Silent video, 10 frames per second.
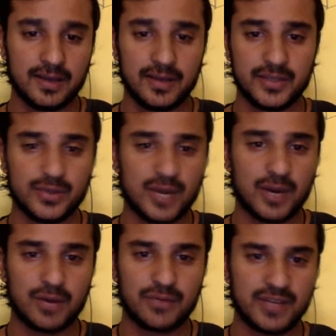into
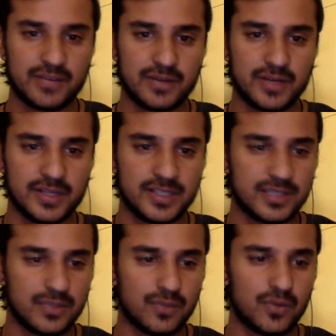our favor and
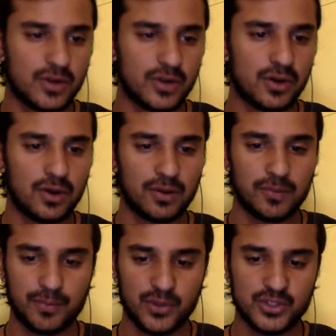see what all
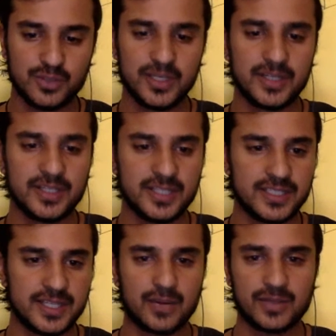
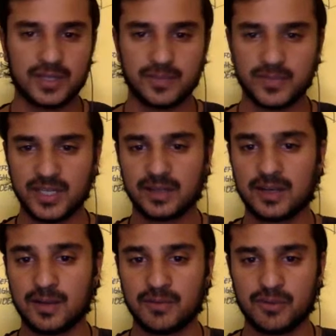possibilities and outcome can
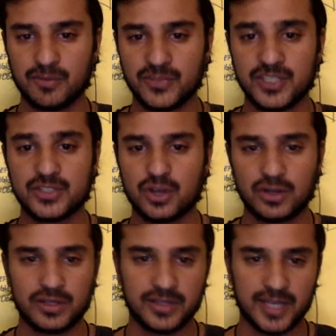come from this
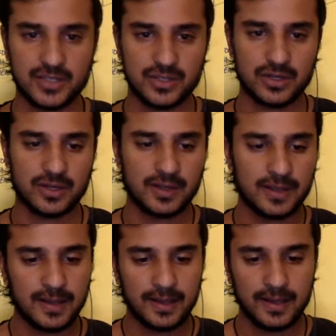shot and that shot.
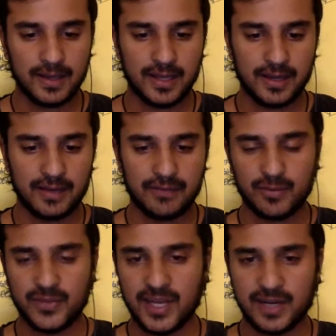And
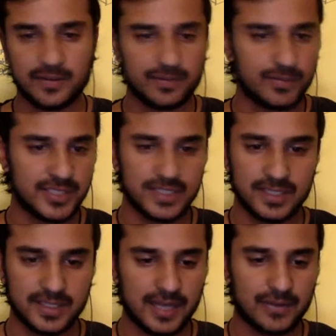from that,
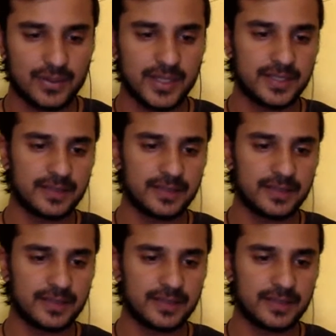basically calculating